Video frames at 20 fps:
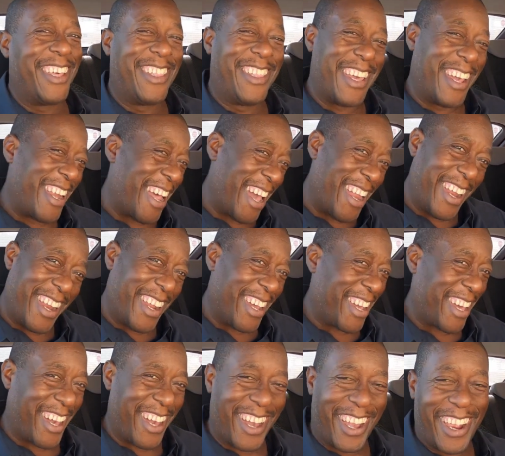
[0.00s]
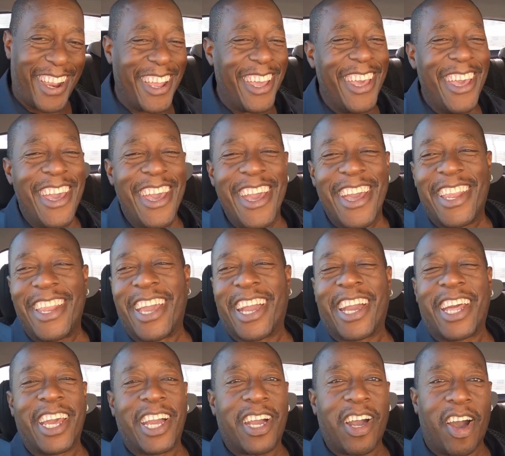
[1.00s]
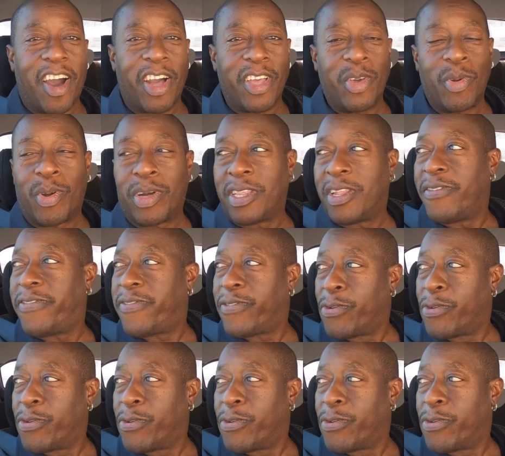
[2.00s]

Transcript: They're not in the car. They're gonna call you on the